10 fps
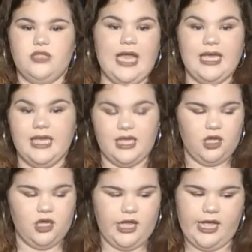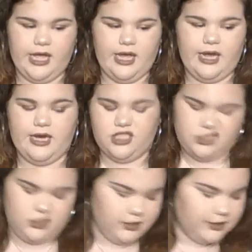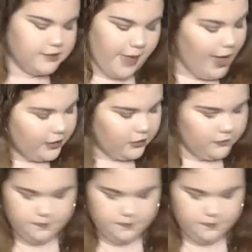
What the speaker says: cakey looking, and it's bad.